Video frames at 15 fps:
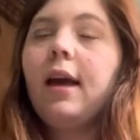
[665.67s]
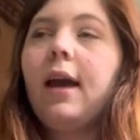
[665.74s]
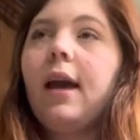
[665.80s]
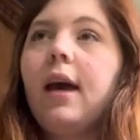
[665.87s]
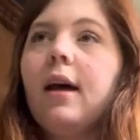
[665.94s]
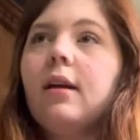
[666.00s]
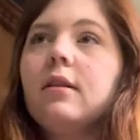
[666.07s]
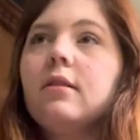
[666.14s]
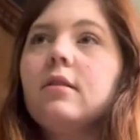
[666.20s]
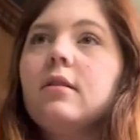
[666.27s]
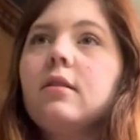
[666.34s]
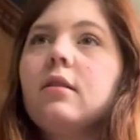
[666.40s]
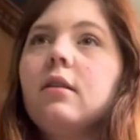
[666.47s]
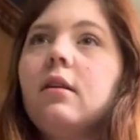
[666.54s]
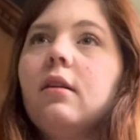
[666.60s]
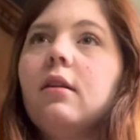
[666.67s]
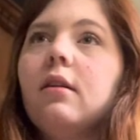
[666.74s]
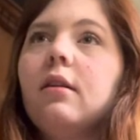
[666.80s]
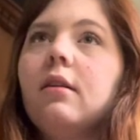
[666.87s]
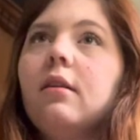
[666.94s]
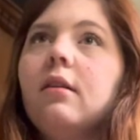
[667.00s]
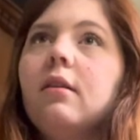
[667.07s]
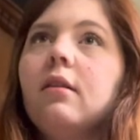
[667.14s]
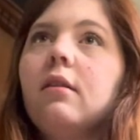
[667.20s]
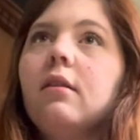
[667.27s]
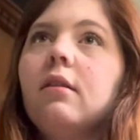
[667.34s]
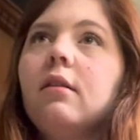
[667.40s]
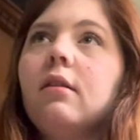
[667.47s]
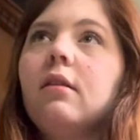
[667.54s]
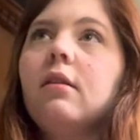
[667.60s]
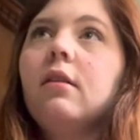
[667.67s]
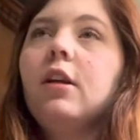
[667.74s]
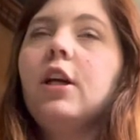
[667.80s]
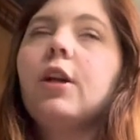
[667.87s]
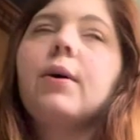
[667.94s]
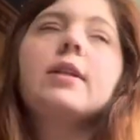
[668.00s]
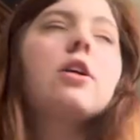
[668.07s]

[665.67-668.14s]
And you know,